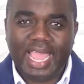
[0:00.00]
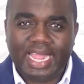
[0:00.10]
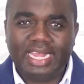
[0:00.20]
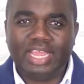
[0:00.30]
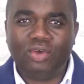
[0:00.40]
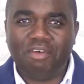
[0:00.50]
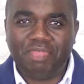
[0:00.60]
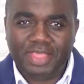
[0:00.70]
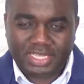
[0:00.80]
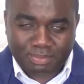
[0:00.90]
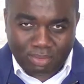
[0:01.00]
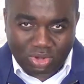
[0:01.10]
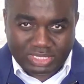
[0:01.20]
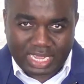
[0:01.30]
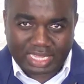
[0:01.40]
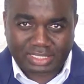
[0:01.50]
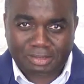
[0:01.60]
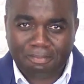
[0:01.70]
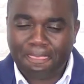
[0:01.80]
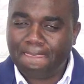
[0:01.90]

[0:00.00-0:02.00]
any of these broadcasts.